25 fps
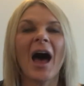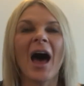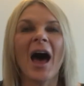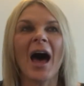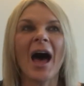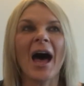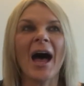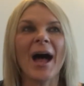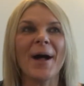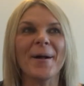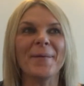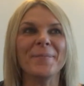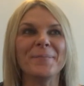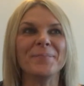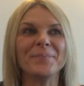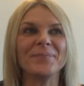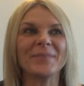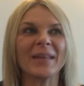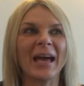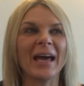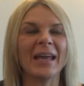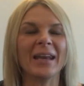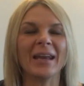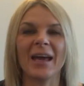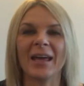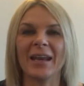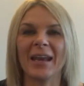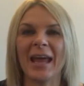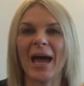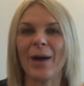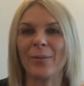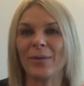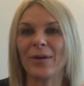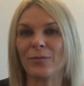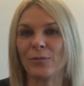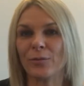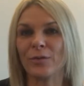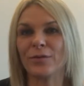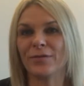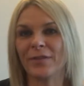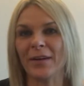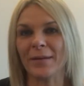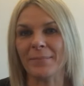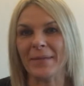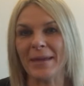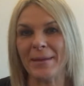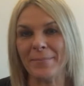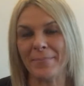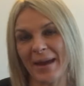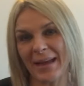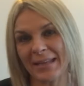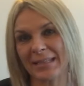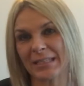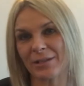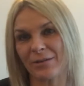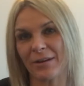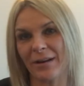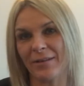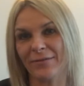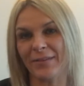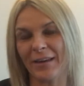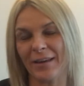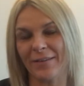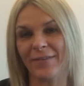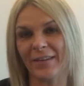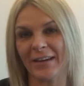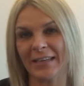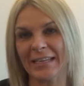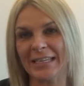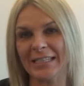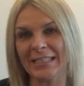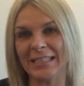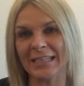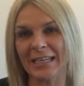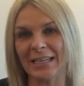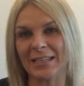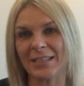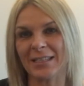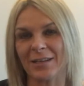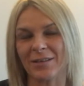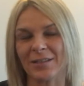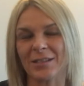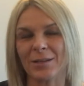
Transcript: and how it would fit me better if I needed it to.